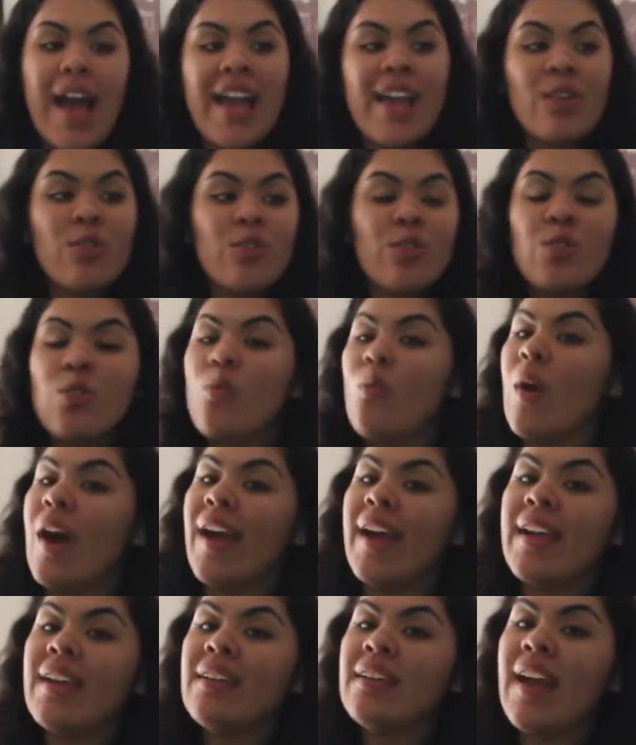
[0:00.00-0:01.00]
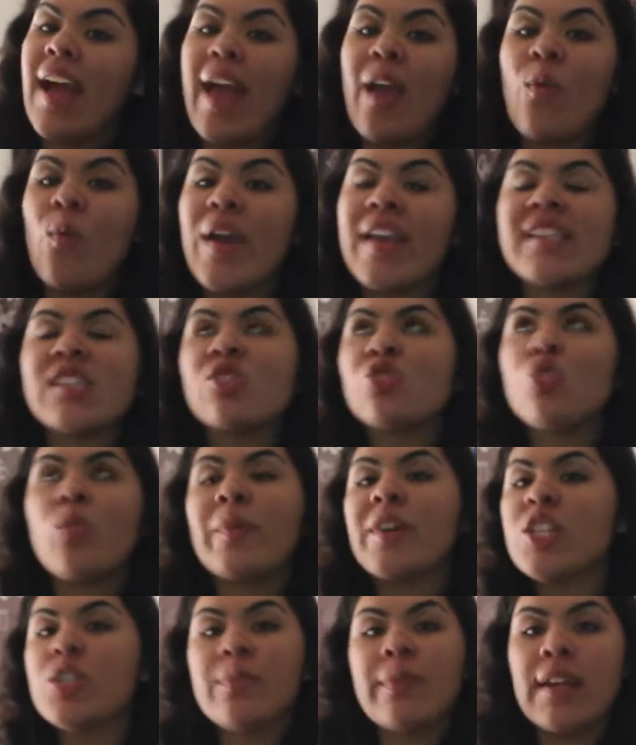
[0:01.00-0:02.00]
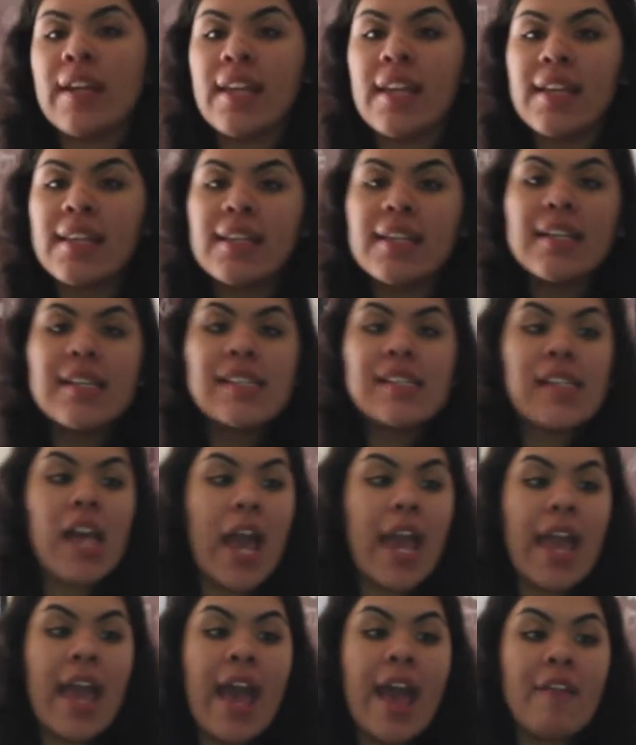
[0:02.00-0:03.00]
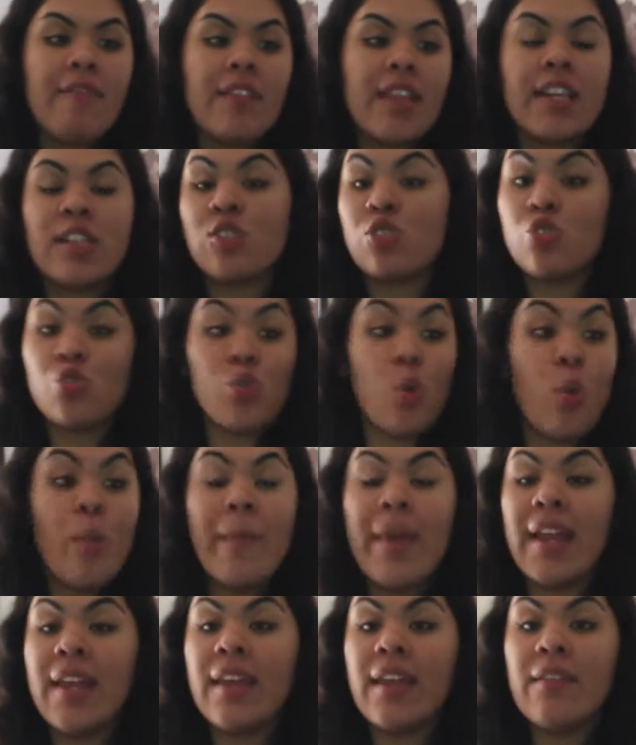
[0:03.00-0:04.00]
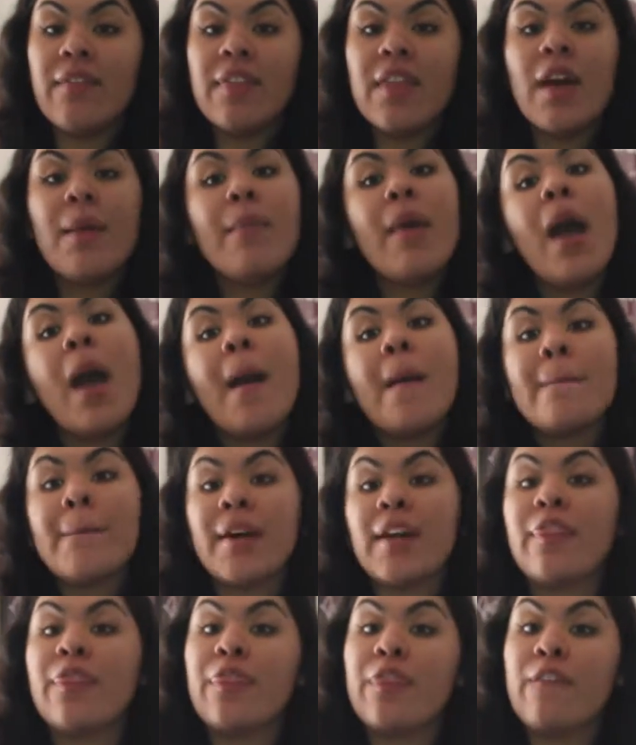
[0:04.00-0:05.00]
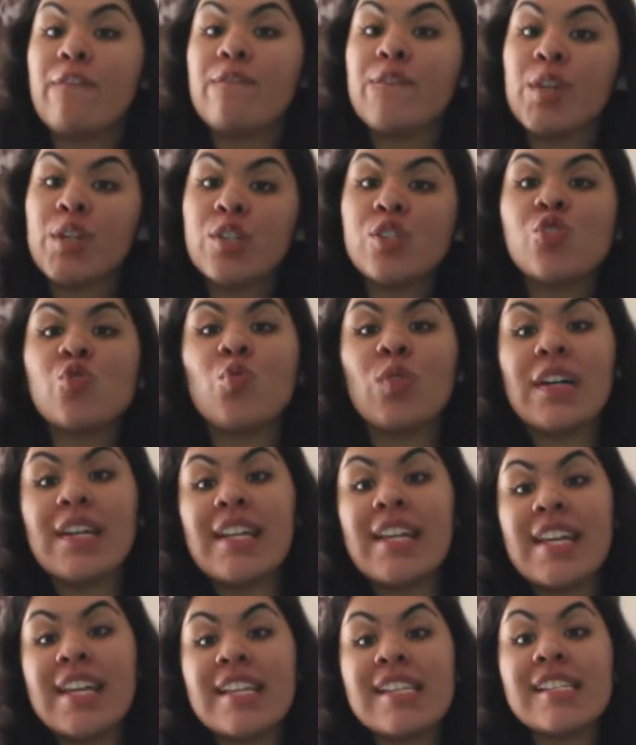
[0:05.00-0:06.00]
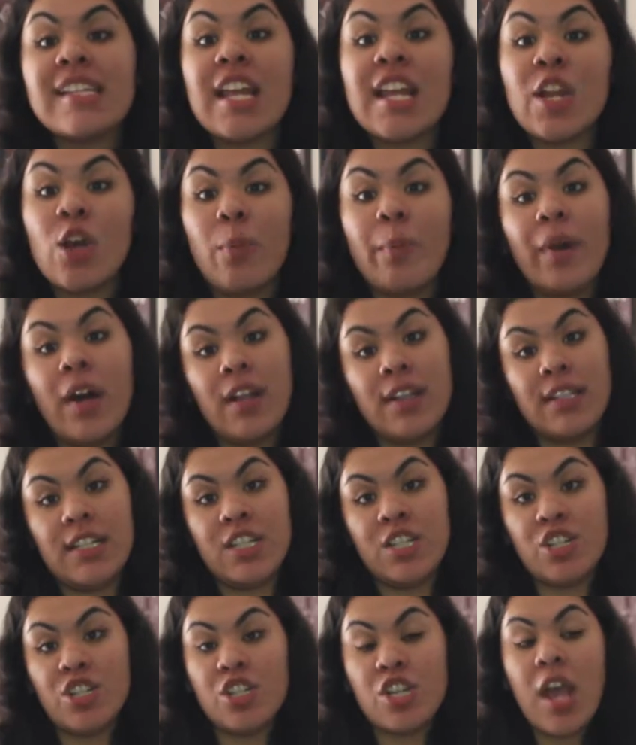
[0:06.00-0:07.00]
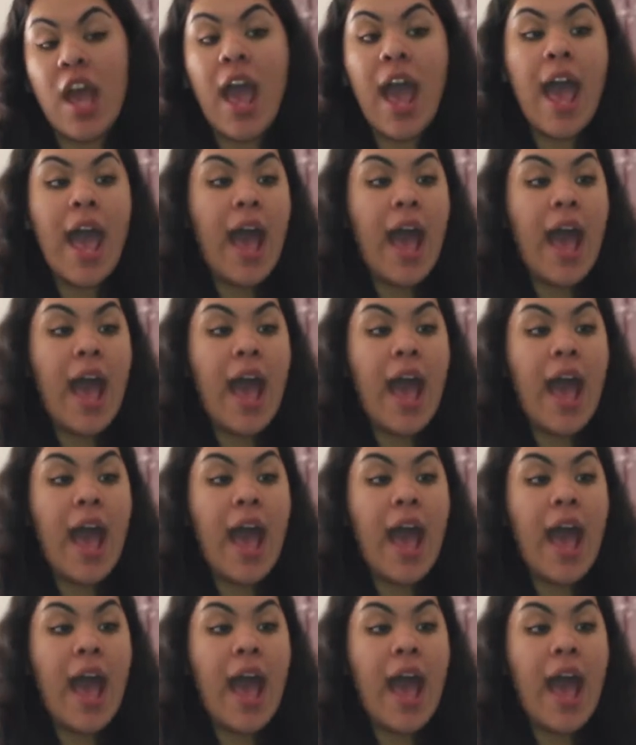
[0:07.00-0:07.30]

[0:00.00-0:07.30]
I don't know why I waste so much money on this. I have like so many of them, but the first one is nail polish.